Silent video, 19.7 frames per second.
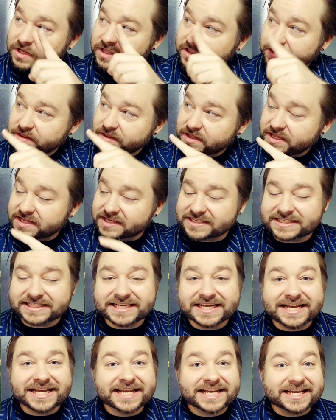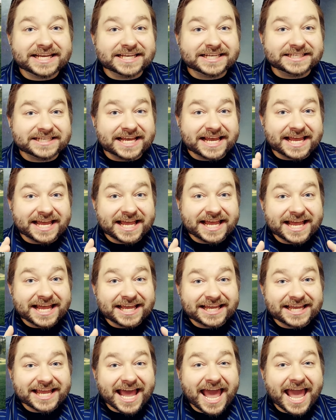This is a
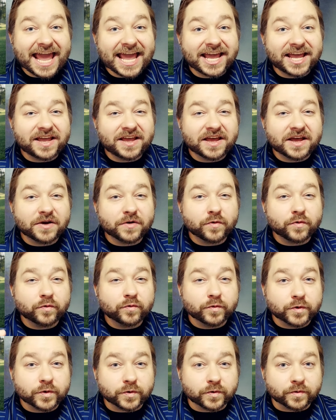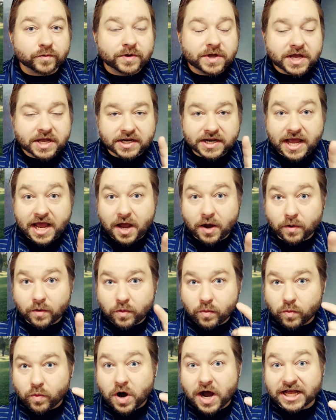kangaroo. Now,
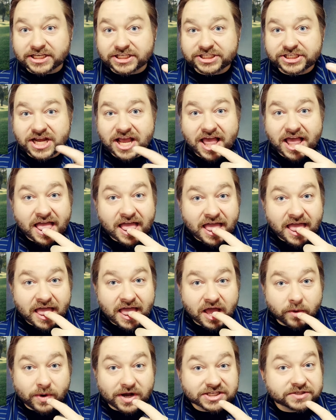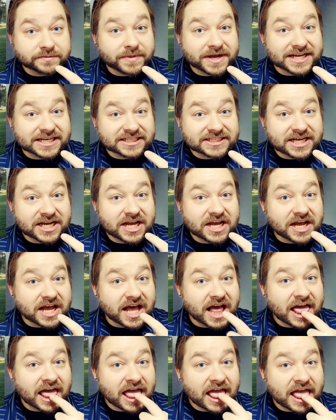watch. Watch my
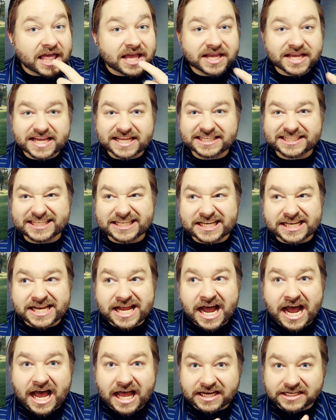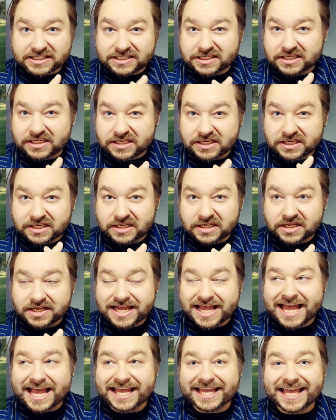tongue. It's not
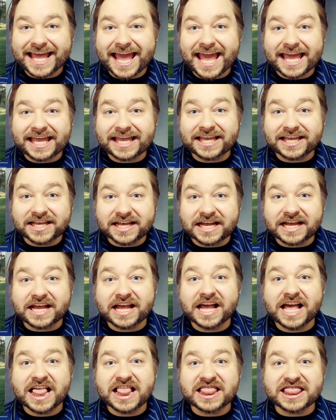kangaloo.